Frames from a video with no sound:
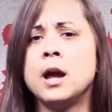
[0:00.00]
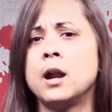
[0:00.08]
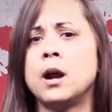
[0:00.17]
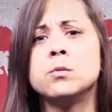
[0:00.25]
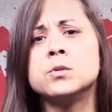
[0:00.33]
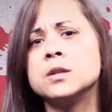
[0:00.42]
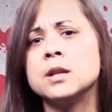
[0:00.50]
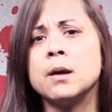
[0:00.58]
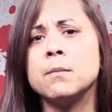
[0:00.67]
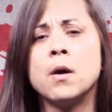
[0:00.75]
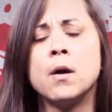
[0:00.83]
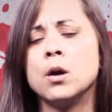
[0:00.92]
and I was in
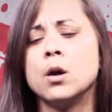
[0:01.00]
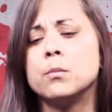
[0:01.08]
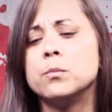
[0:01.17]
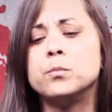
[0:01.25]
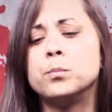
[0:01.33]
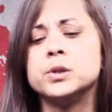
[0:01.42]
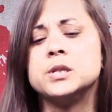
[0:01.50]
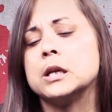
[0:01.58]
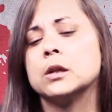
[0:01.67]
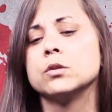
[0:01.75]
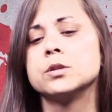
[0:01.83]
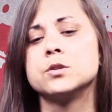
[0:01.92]
that
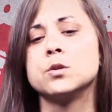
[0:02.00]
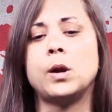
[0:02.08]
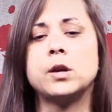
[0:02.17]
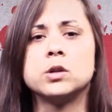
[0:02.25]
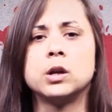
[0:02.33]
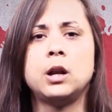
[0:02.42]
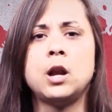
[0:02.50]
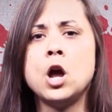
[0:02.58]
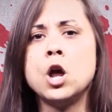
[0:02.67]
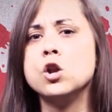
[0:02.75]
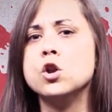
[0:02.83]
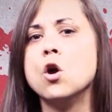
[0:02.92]
particular situation,
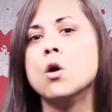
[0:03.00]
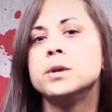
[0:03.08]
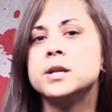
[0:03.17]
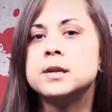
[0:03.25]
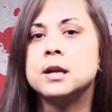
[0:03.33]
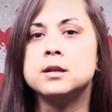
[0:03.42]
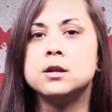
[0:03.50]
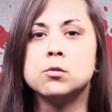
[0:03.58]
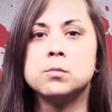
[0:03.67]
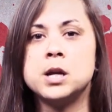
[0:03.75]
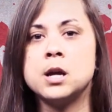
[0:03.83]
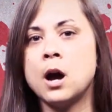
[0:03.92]
nobody's getting
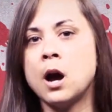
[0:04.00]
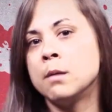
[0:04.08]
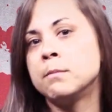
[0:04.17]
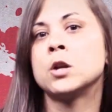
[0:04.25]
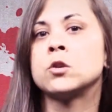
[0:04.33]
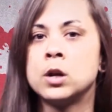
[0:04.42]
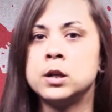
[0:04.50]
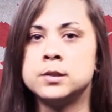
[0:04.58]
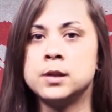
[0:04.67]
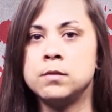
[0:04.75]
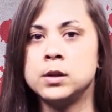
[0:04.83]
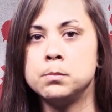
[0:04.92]
near me, I'm not trying to
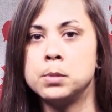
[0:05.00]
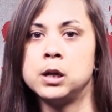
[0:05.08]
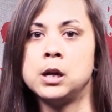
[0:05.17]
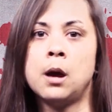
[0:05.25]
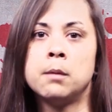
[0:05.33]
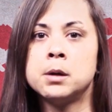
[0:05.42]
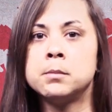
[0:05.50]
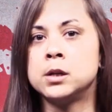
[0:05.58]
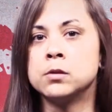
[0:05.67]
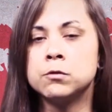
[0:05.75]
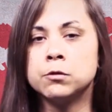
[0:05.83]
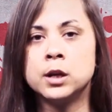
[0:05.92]
save anybody, I'm not
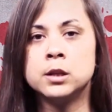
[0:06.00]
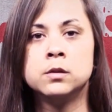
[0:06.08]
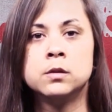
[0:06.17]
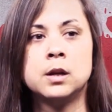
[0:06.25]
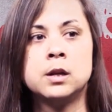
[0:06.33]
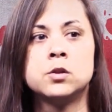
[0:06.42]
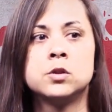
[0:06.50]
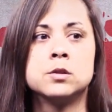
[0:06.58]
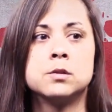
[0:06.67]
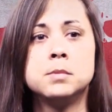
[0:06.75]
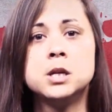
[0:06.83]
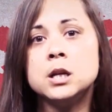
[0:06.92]
making friends, it's
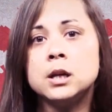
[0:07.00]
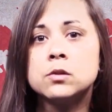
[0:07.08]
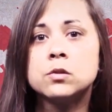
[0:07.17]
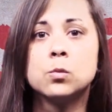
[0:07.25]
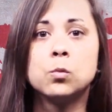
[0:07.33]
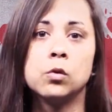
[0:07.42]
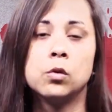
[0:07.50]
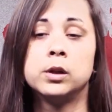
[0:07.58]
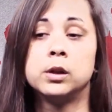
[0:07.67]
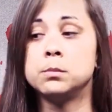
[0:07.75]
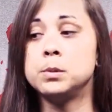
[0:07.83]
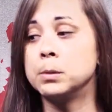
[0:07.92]
just me against the world
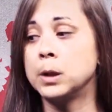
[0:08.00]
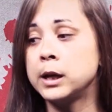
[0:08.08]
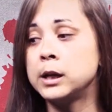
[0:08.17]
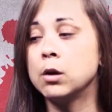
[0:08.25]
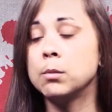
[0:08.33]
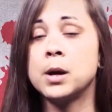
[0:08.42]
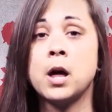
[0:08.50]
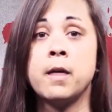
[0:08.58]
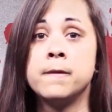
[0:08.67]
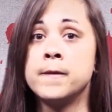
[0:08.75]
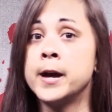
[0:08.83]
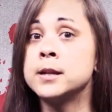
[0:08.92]
and the people I care about,
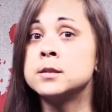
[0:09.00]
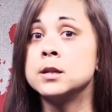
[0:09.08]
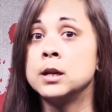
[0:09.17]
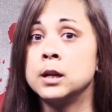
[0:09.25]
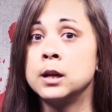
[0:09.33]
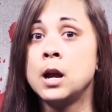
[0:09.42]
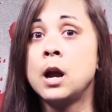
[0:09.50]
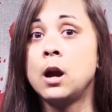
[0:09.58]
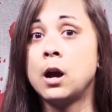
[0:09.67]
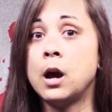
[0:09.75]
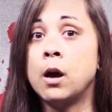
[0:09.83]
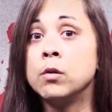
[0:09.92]
and that's it.
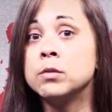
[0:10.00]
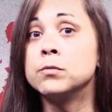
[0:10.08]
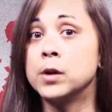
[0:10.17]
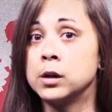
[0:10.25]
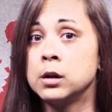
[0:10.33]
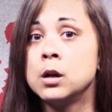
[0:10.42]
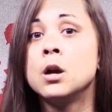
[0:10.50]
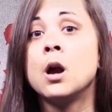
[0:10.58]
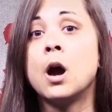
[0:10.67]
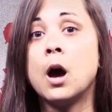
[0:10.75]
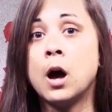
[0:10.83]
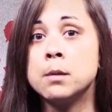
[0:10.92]
I don't give a fuck.
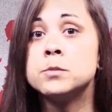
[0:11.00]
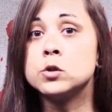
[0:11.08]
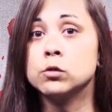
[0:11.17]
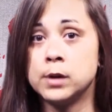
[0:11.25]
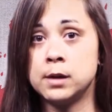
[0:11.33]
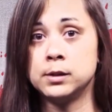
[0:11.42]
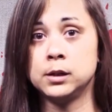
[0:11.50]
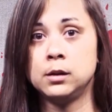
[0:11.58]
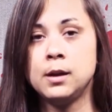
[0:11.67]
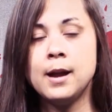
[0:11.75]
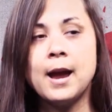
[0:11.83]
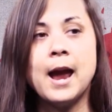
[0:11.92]
I'm surviving.
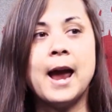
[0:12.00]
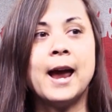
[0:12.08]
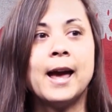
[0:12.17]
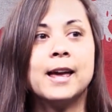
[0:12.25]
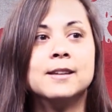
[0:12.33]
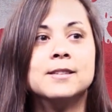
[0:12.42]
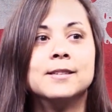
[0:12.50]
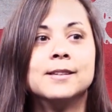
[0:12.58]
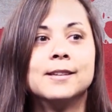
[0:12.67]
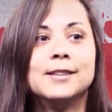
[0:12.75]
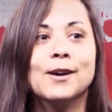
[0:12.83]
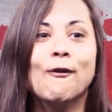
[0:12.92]
And
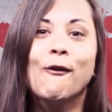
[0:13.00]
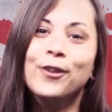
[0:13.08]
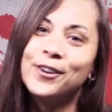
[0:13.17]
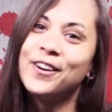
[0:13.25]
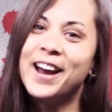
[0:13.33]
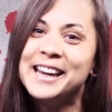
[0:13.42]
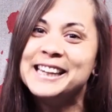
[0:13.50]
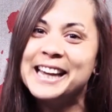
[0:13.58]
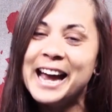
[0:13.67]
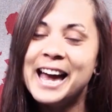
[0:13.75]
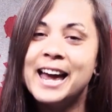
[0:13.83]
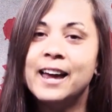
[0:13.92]
the older I
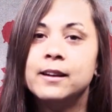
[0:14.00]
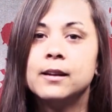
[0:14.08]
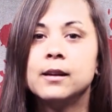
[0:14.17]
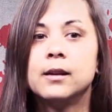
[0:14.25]
get,